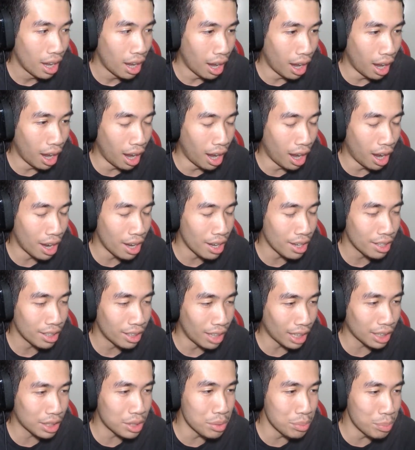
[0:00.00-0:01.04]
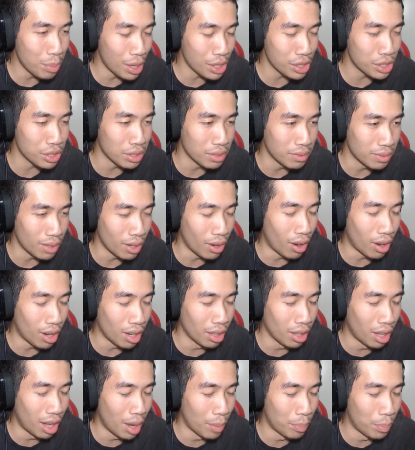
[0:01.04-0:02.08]
uh, like you mentioned, there are a
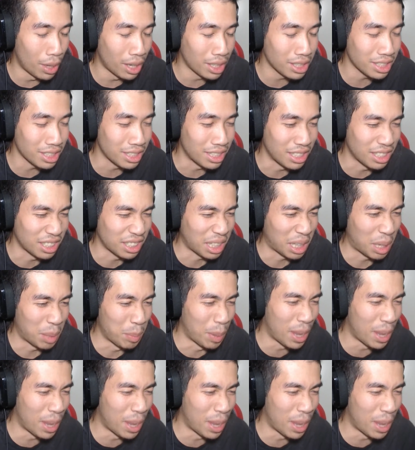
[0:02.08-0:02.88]
lot of bugs in this game.